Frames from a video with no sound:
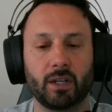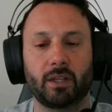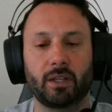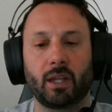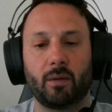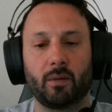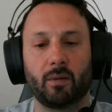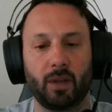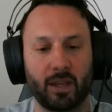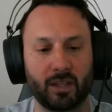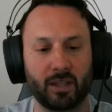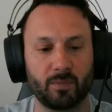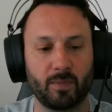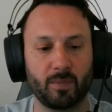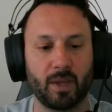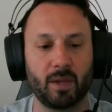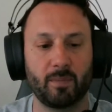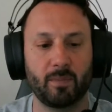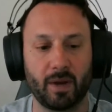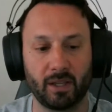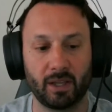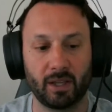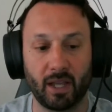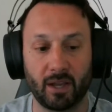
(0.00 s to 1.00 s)
that has made
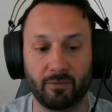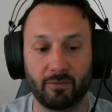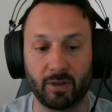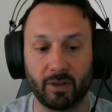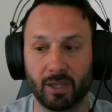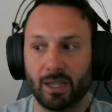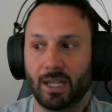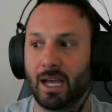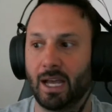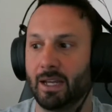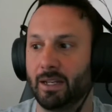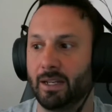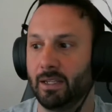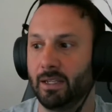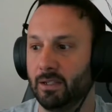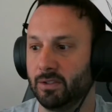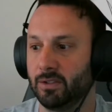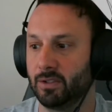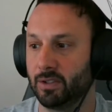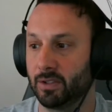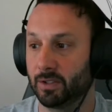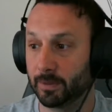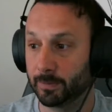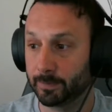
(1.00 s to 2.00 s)
my life a lot
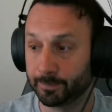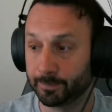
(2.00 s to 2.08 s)
easier.